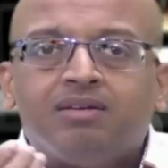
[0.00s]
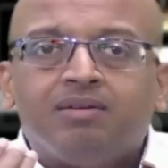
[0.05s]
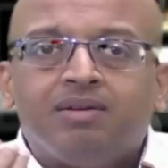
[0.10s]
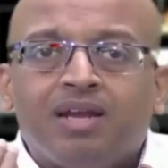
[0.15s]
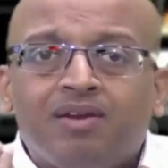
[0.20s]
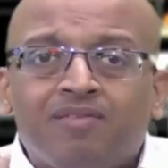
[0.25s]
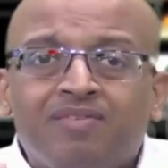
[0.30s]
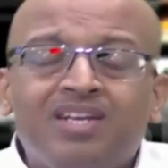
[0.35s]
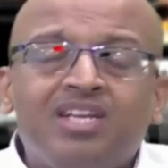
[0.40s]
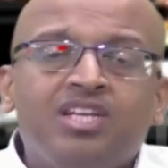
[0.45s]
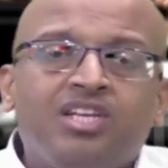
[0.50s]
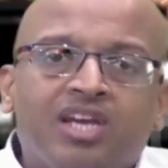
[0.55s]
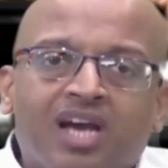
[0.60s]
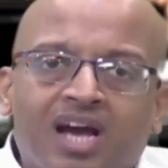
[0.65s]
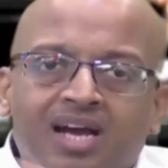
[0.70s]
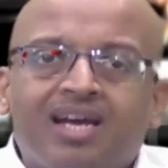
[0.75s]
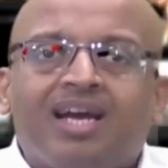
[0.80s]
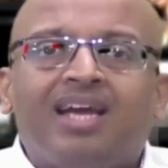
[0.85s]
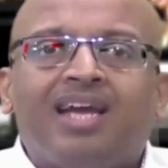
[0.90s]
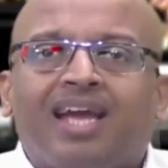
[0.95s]
even
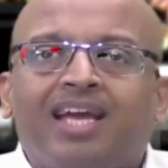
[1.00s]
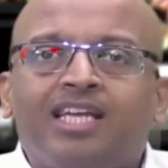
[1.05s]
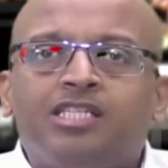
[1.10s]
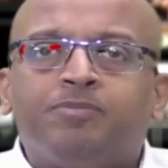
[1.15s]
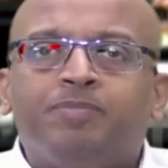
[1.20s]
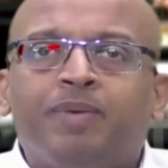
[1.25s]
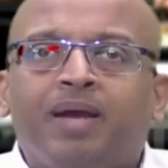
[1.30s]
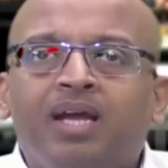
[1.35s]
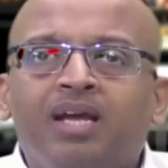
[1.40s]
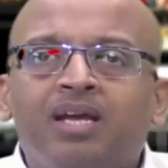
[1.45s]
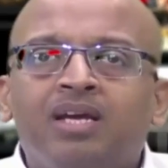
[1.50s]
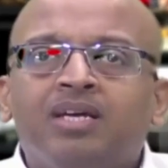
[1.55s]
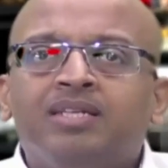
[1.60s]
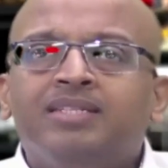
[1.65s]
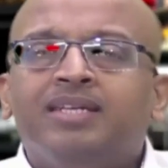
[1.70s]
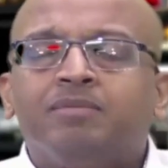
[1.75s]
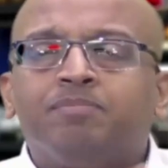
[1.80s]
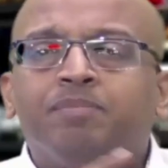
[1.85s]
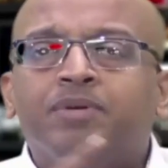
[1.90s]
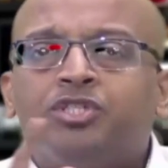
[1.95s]
younger age mein,
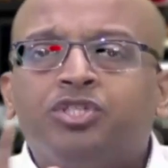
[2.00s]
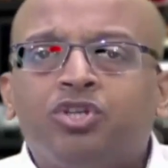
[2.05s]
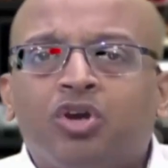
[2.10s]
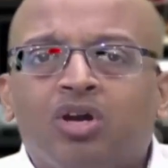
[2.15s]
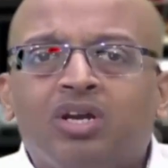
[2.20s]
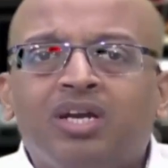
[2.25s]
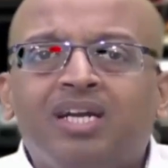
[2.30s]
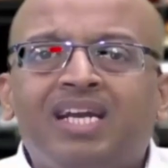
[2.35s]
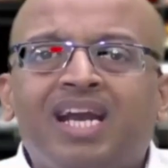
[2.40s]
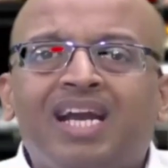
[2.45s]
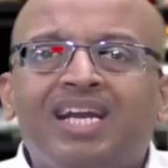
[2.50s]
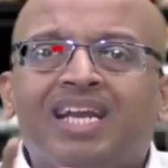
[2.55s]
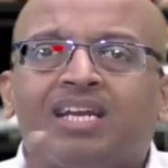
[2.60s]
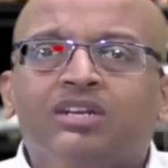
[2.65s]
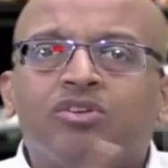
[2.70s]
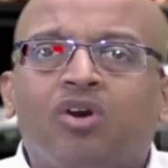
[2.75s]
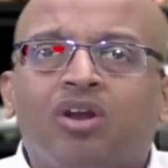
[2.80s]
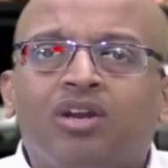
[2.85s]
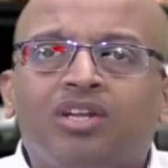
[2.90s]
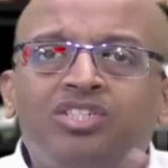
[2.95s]
that maturity,
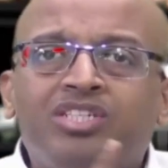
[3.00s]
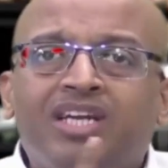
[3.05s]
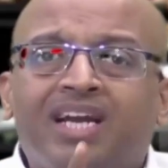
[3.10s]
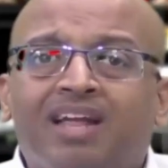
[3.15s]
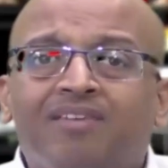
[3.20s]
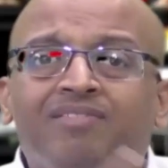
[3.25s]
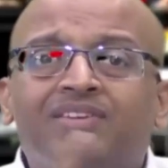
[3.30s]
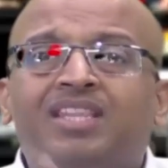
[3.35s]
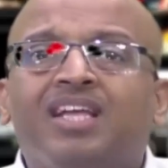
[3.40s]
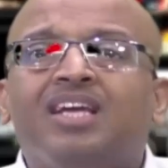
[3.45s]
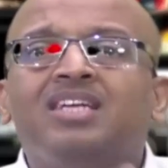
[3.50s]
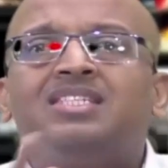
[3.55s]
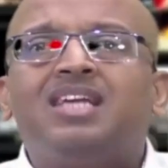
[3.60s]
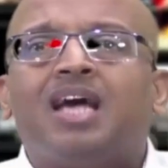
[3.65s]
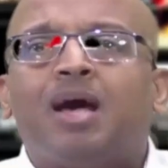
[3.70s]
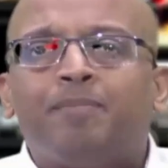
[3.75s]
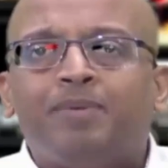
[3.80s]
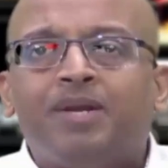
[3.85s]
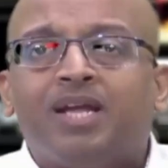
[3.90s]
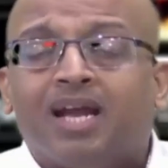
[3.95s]
technology and everything is
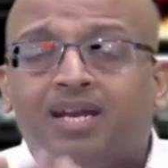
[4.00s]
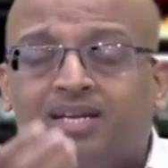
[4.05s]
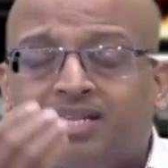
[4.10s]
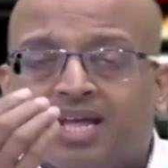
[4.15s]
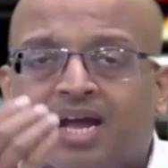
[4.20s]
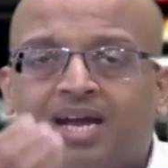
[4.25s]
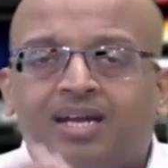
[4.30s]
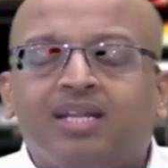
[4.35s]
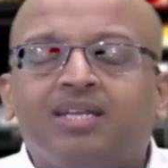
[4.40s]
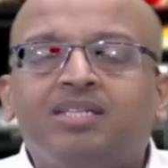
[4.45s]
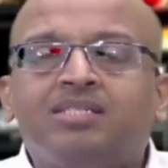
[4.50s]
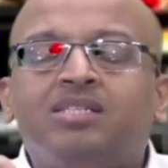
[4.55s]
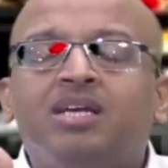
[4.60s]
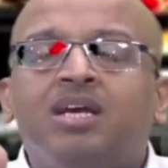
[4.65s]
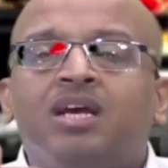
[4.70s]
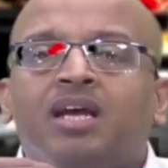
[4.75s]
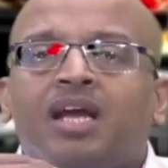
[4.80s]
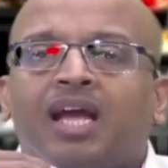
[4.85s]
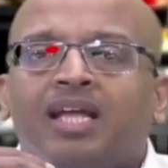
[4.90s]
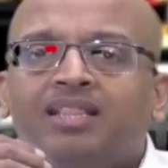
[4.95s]
happening, and that is
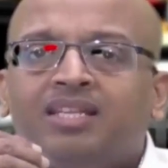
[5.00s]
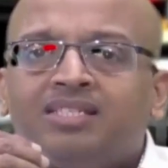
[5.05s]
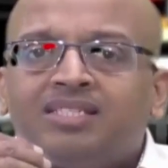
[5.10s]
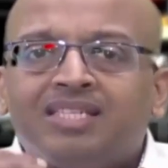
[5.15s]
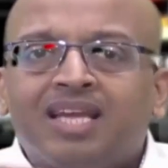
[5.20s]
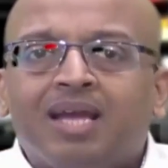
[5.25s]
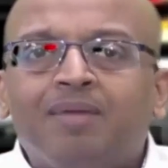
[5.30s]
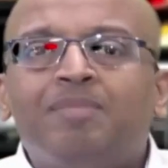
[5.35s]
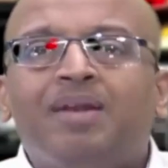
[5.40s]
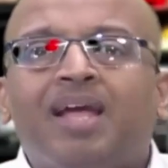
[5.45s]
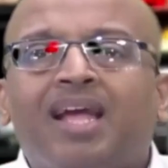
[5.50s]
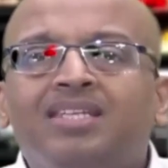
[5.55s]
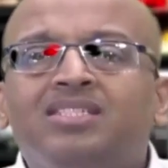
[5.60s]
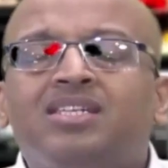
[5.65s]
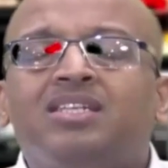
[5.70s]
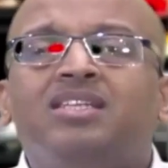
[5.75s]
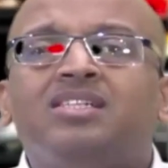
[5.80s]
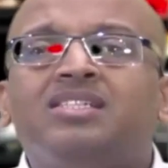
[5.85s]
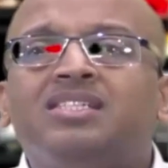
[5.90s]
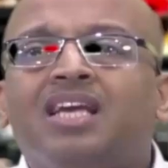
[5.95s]
in the same lines
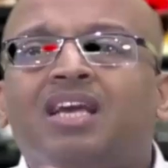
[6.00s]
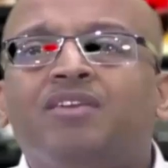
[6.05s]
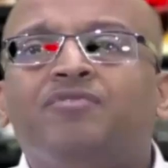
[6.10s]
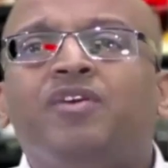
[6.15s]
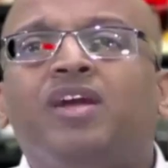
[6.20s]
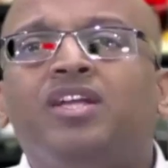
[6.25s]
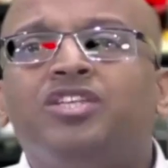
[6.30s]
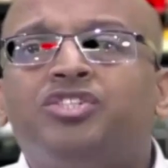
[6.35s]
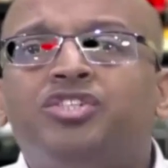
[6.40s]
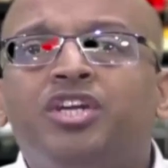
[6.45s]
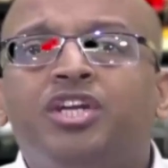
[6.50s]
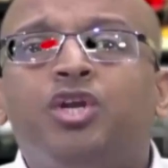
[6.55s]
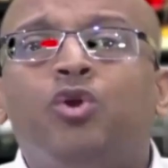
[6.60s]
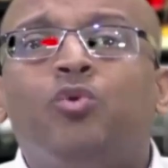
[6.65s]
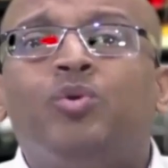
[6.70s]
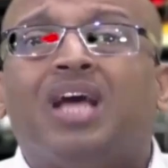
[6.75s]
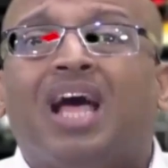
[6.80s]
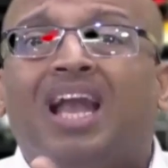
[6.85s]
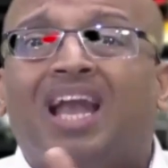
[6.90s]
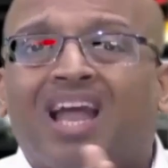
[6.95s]
of the CFA Institute
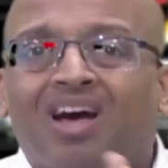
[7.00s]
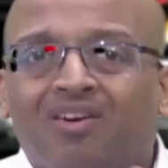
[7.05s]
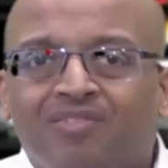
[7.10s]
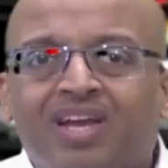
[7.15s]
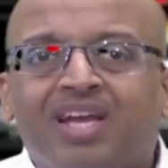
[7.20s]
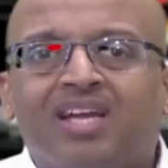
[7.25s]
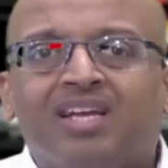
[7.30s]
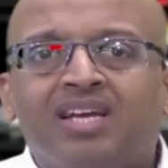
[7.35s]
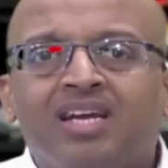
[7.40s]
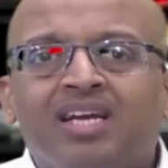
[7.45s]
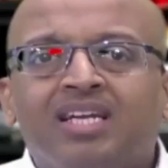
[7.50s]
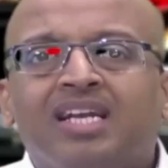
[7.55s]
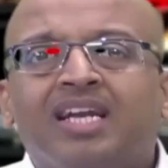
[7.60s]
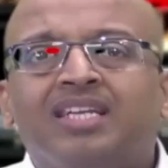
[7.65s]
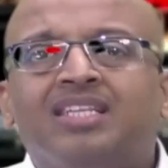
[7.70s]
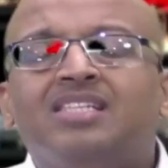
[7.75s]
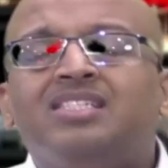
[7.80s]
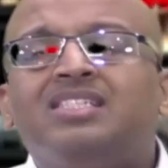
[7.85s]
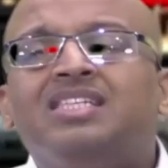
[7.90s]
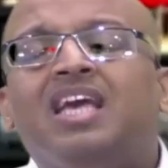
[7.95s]
allowing that
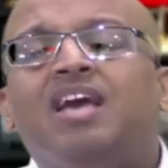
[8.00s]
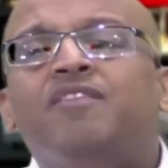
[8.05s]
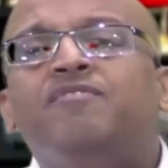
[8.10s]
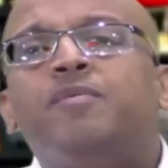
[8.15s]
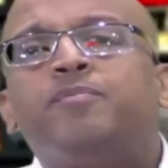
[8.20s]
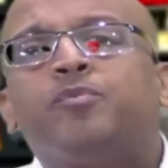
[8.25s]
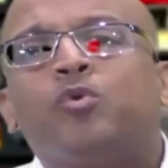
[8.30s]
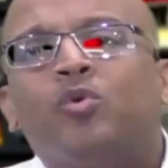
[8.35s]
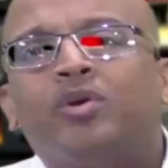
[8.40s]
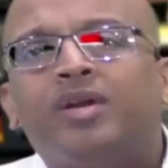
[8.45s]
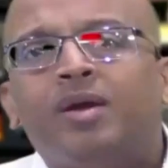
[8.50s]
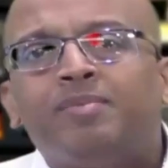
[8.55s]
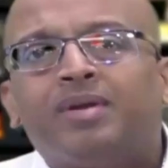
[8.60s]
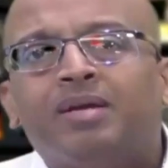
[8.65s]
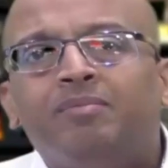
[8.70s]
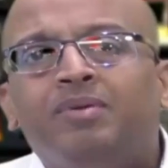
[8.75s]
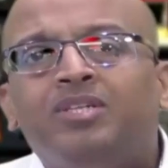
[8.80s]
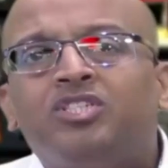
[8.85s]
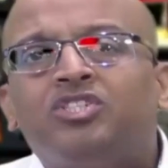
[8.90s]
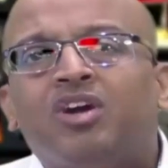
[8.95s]
the CFA program can
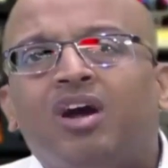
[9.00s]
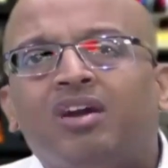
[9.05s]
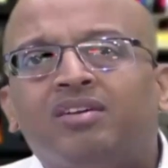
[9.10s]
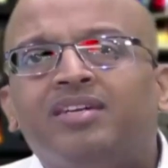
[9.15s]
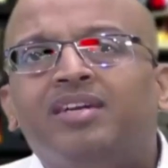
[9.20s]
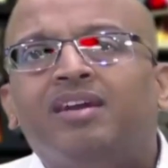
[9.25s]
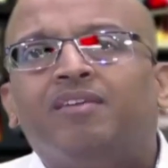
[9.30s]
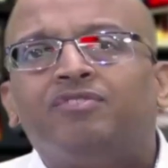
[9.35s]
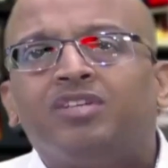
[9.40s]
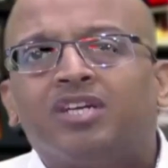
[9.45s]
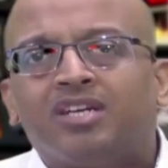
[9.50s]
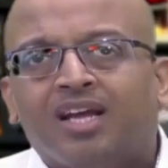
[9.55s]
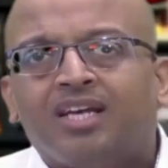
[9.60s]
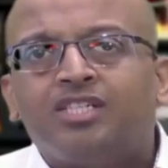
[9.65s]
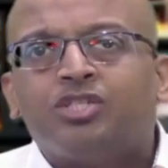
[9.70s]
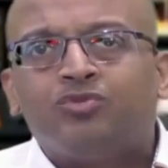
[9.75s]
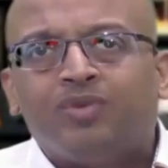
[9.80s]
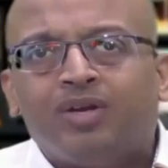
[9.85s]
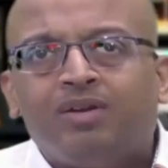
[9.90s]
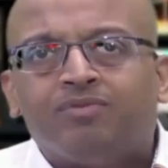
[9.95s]
be started after
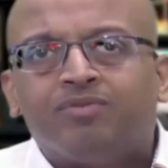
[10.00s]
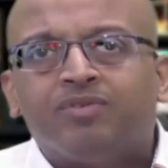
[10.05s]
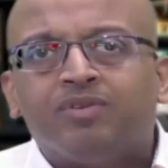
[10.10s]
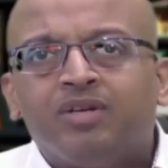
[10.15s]
class 12.